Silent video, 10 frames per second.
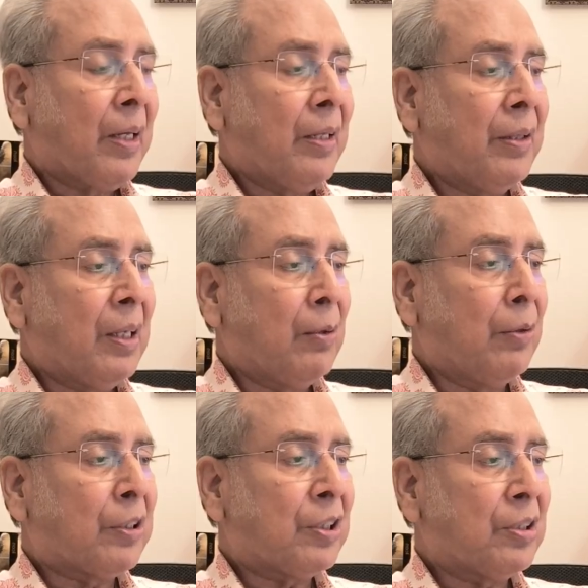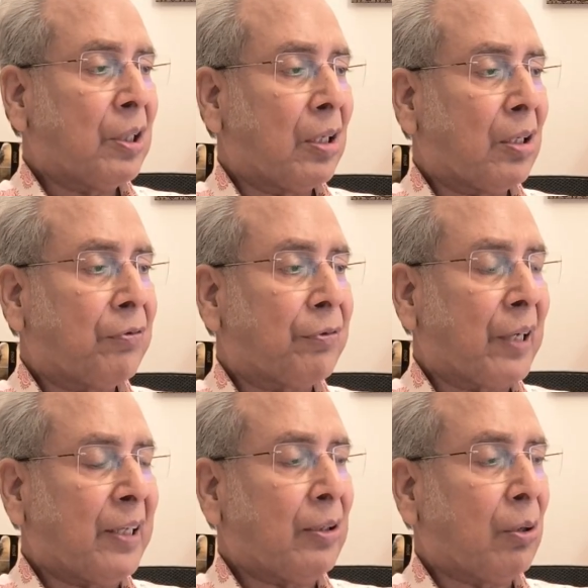in the lunation chart of
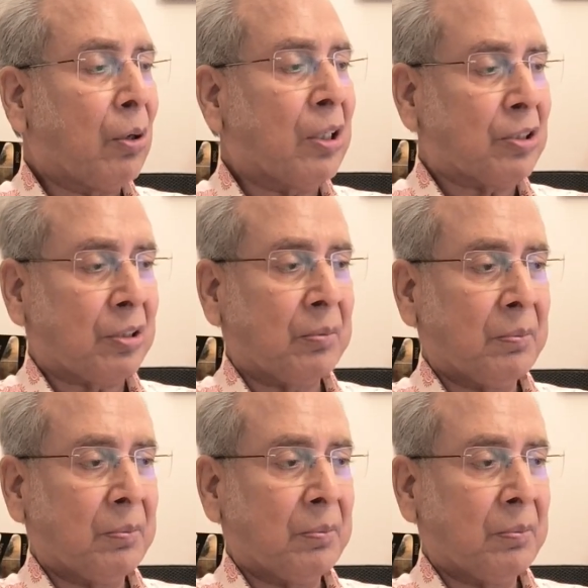9th August,